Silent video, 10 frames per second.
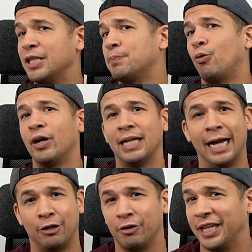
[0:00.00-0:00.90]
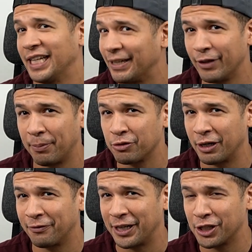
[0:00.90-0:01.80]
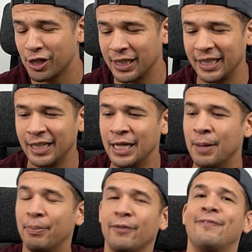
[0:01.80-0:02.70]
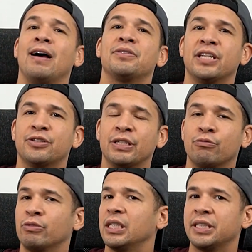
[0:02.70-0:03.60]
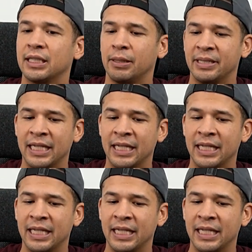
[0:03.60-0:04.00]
this point, I had already kind of given up on trying to find a good clinic, but Fountain TRT really didn't let me